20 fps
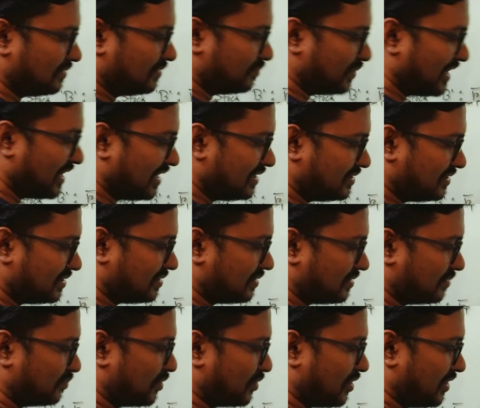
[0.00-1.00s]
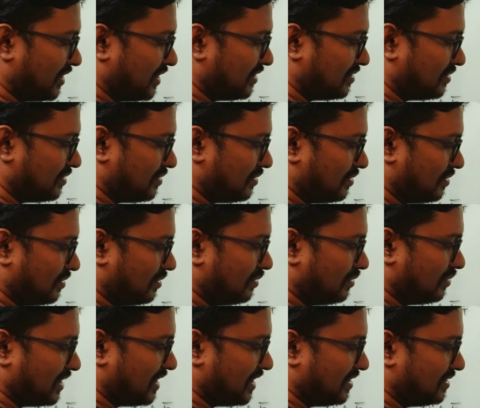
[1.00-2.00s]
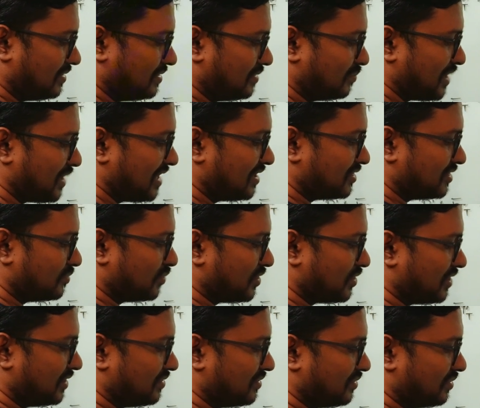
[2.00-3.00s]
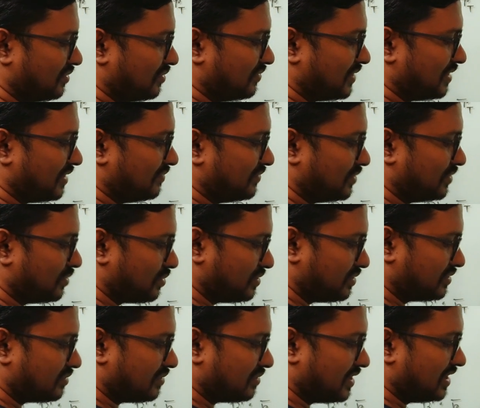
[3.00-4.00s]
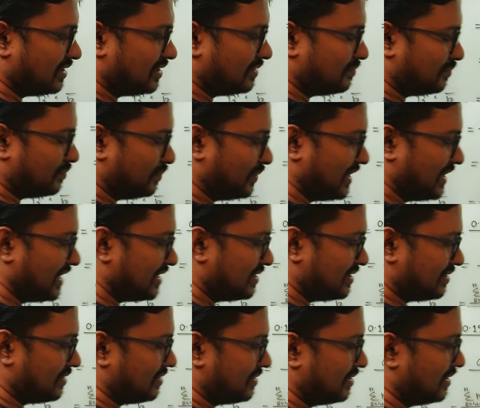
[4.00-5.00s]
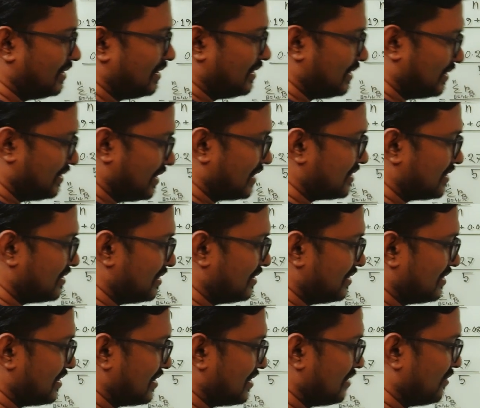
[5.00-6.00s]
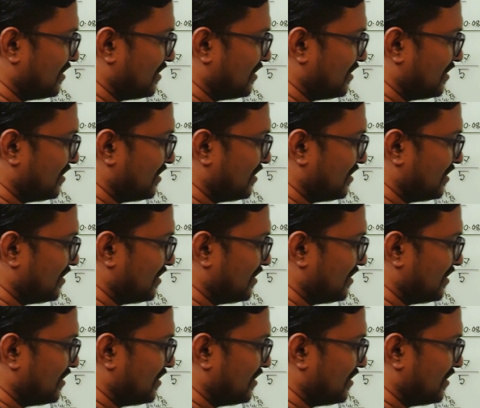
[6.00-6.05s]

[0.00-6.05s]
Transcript: plus 0.08 minus 0.054 whole square plus next year return, I